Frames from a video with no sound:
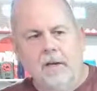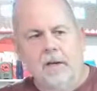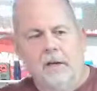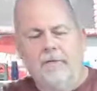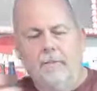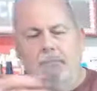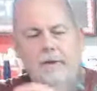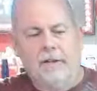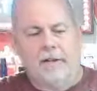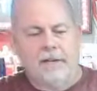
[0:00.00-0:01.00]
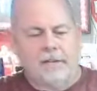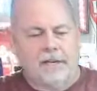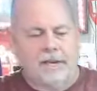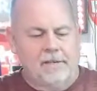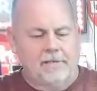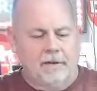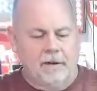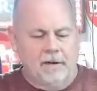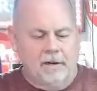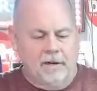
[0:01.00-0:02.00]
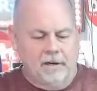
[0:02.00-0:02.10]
I even printed this case for it.